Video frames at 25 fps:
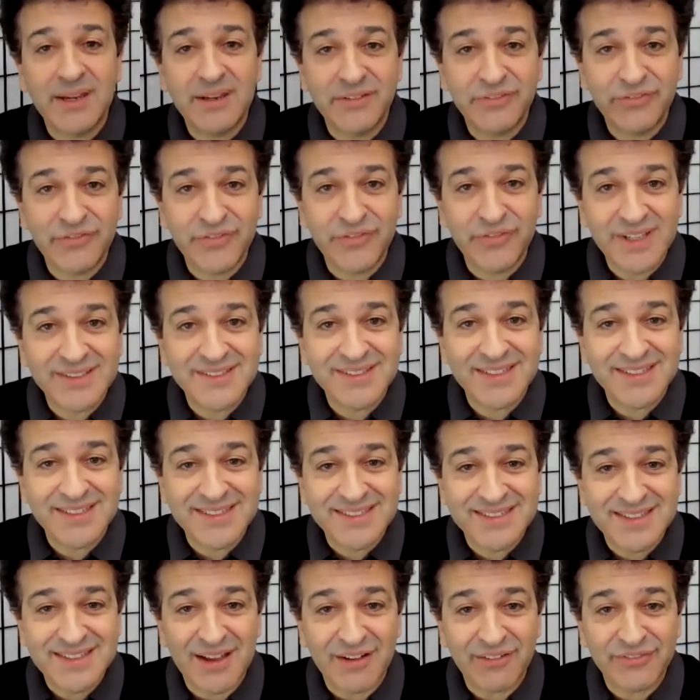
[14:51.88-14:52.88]
to fix
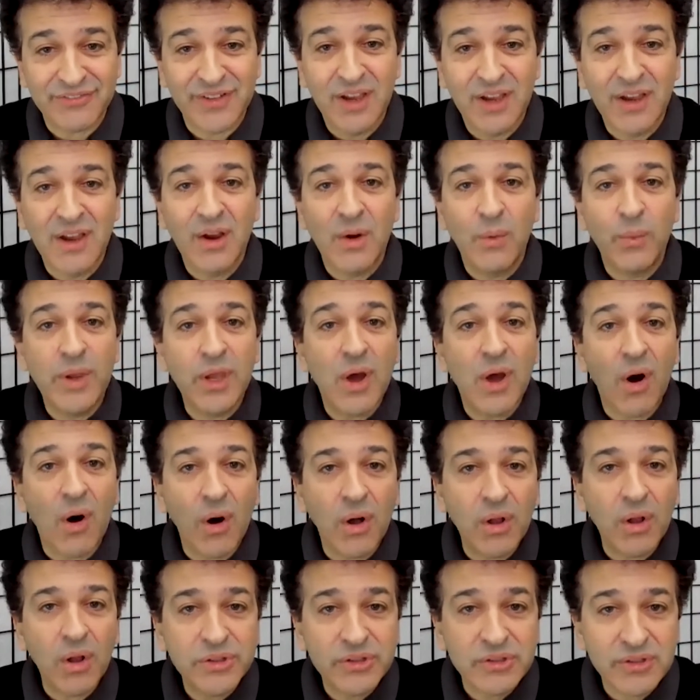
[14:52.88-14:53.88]
itself. We
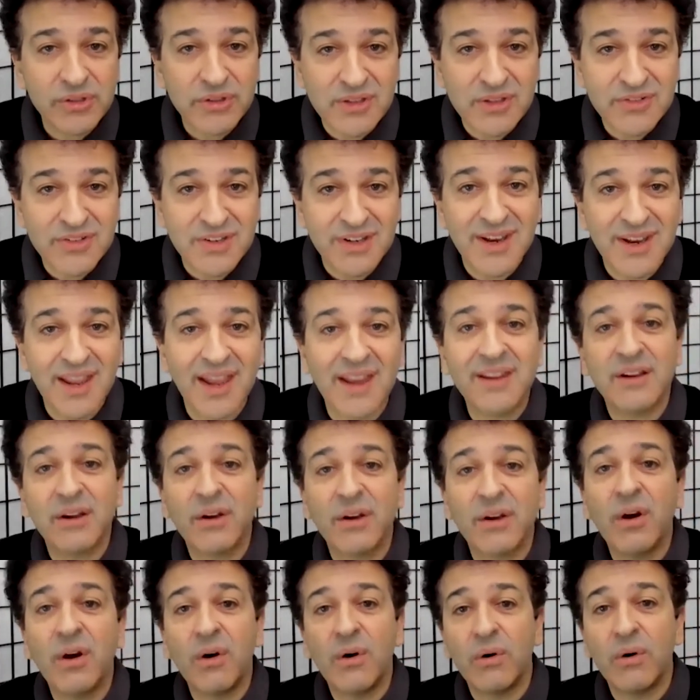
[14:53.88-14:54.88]
alter the genetic
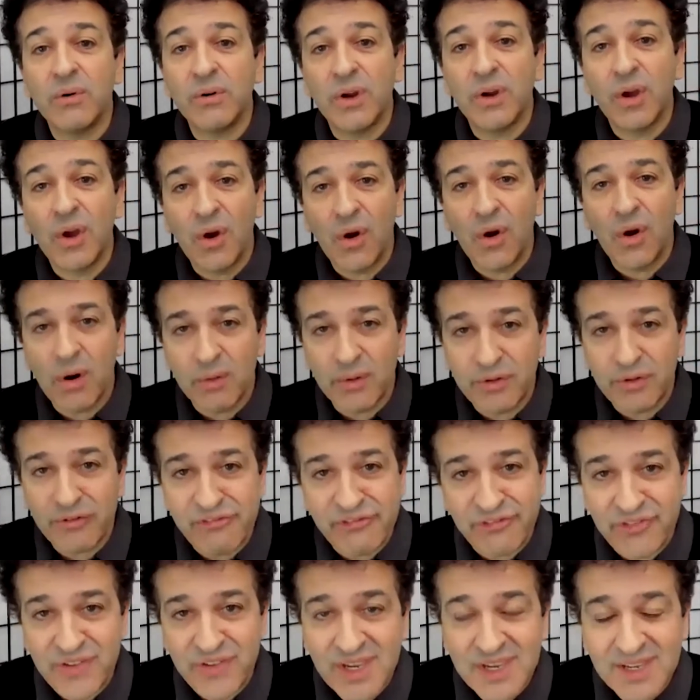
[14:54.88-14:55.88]
code, or we
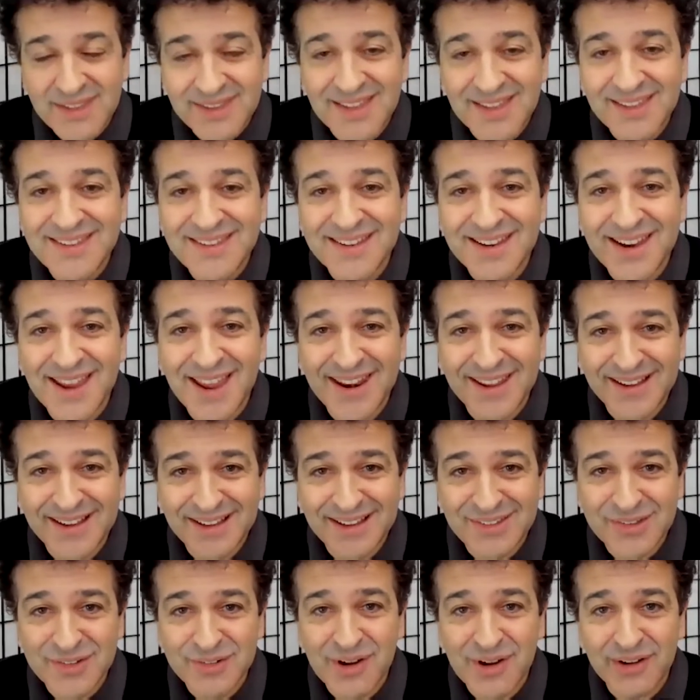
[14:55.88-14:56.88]
feed the genetic
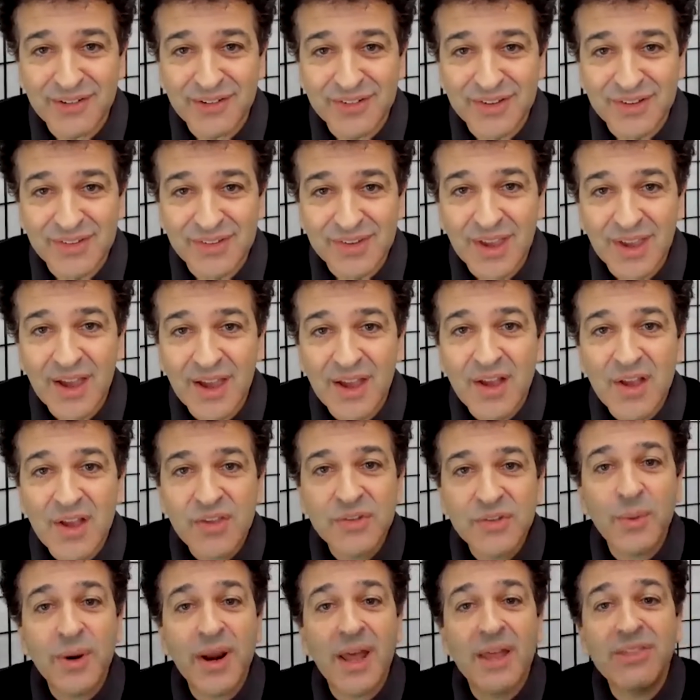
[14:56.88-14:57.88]
instructions.
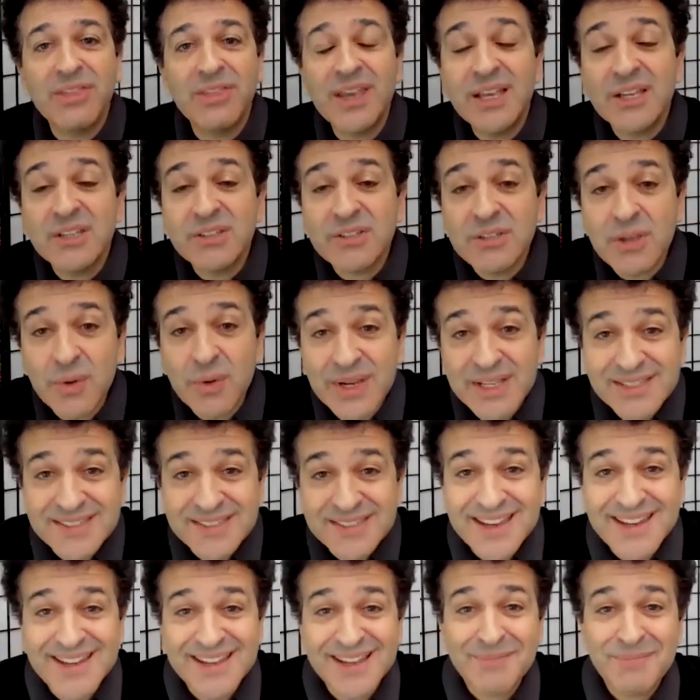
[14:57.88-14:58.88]
So what I think is so
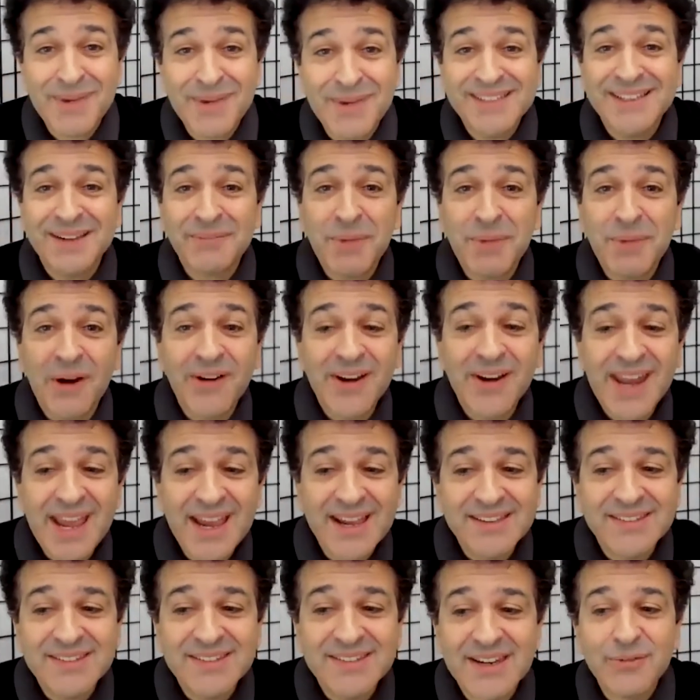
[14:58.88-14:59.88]
exciting about the
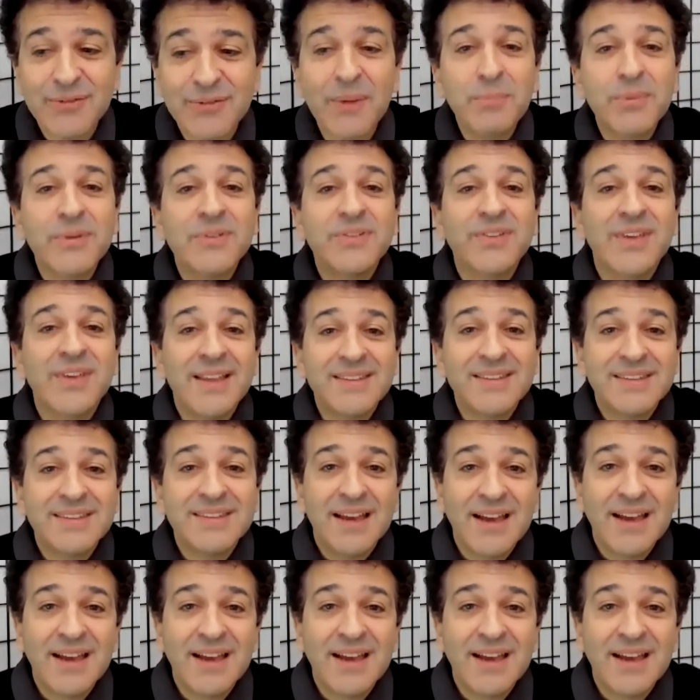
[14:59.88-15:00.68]
mRNA is that it represents